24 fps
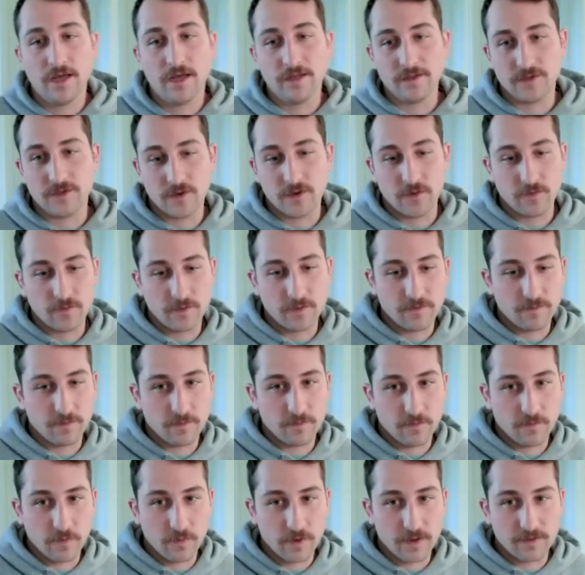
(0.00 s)
and so we've
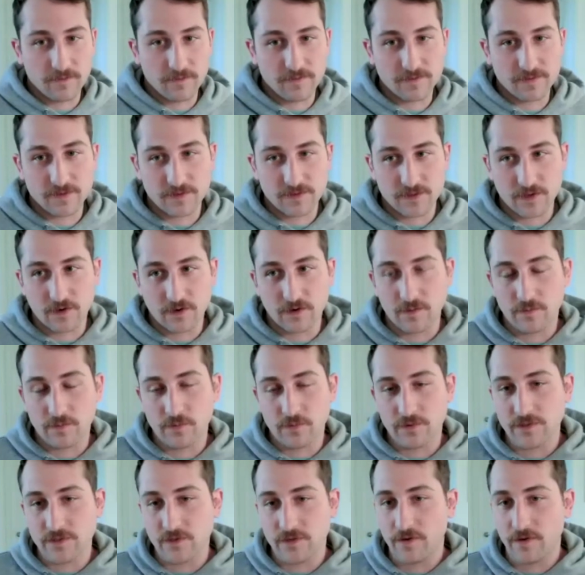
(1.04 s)
we've started
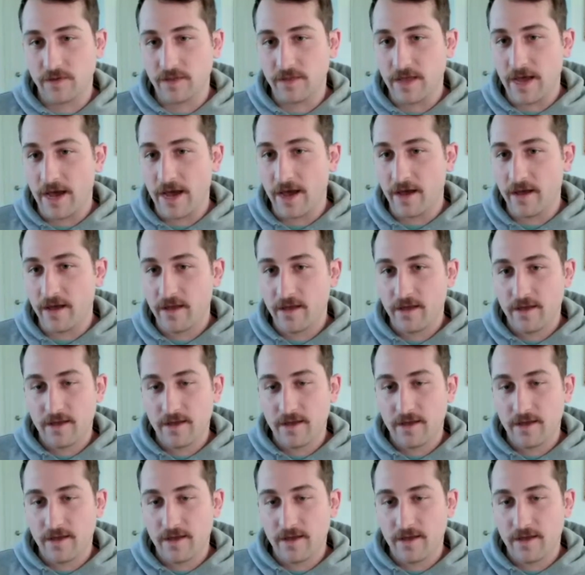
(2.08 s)
pursuing that